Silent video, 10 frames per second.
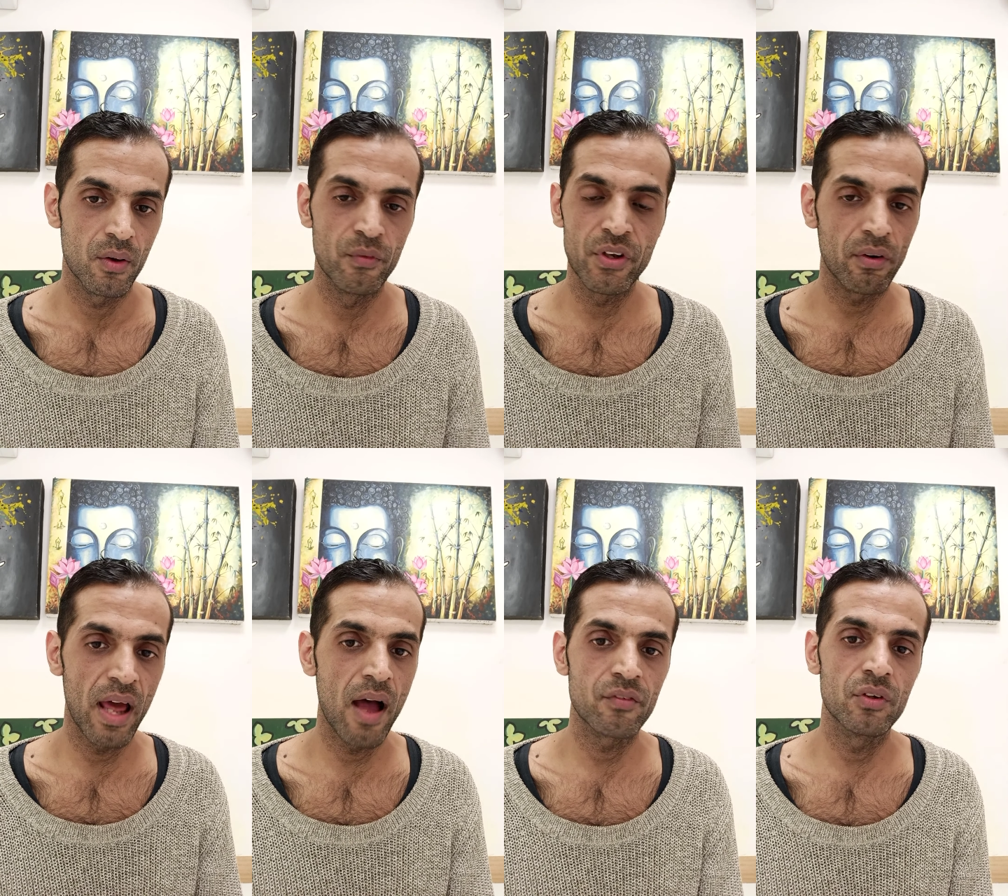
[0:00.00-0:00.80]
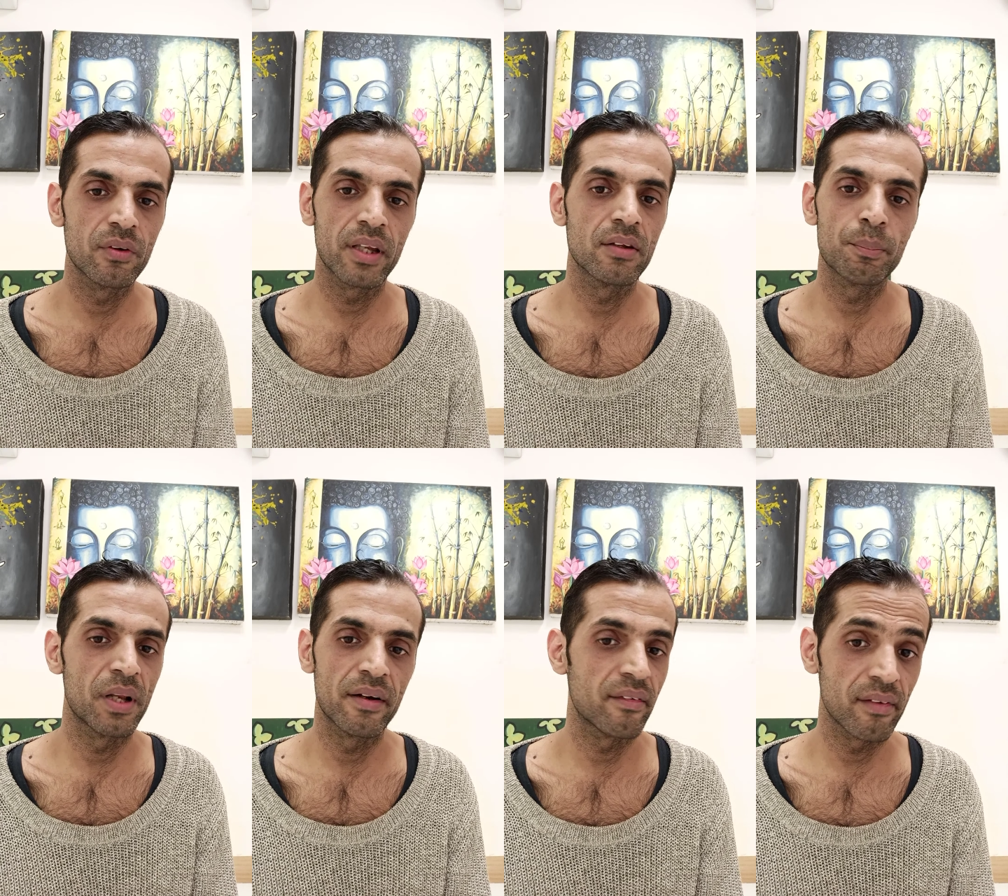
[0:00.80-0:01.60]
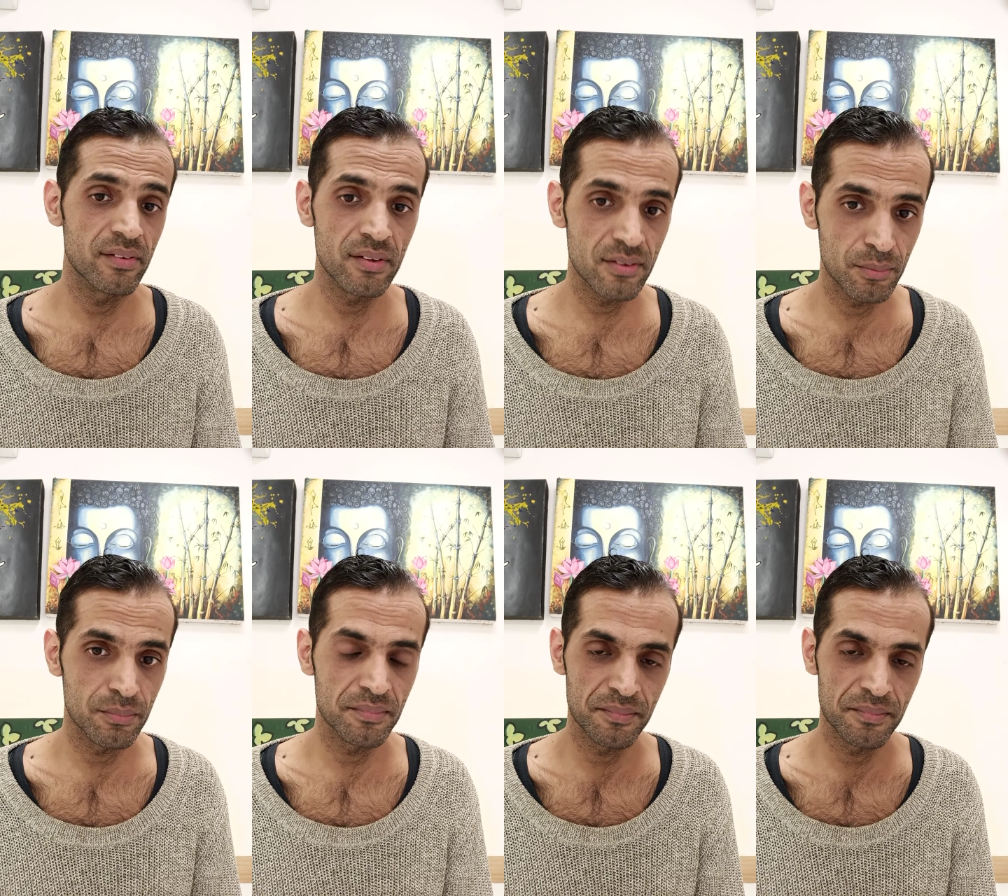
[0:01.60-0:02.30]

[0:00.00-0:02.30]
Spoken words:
we don't have to look in the planetary system.